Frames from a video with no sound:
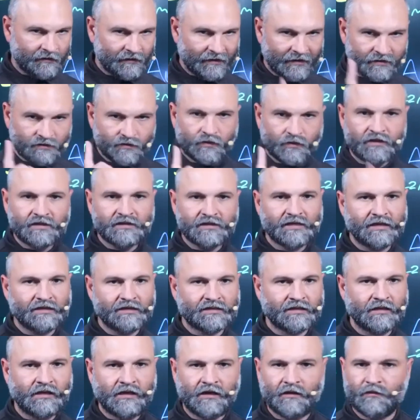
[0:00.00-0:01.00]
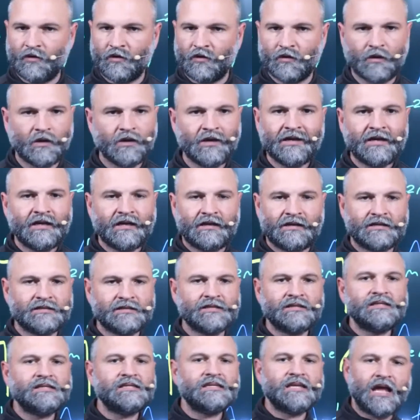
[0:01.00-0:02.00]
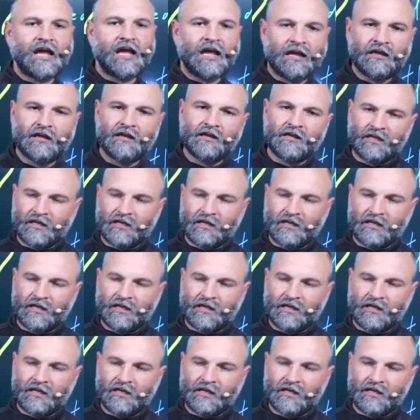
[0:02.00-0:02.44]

That's what it says in the Hebrew. It doesn't say